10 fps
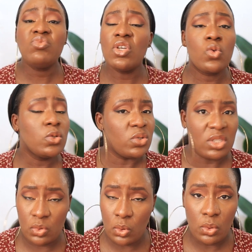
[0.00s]
Just go to
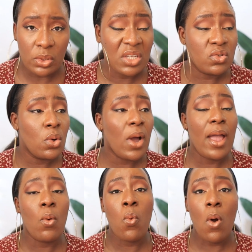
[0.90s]
the school, okay? So
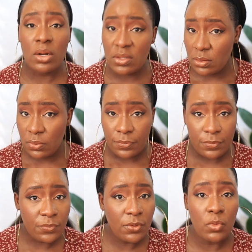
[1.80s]
I walked
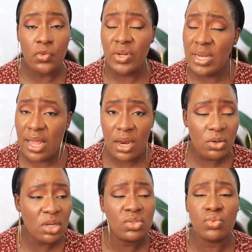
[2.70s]
from Orile
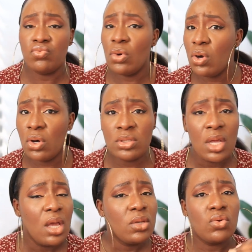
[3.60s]
across the
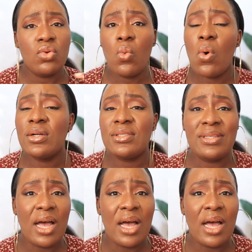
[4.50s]
road, you know, walked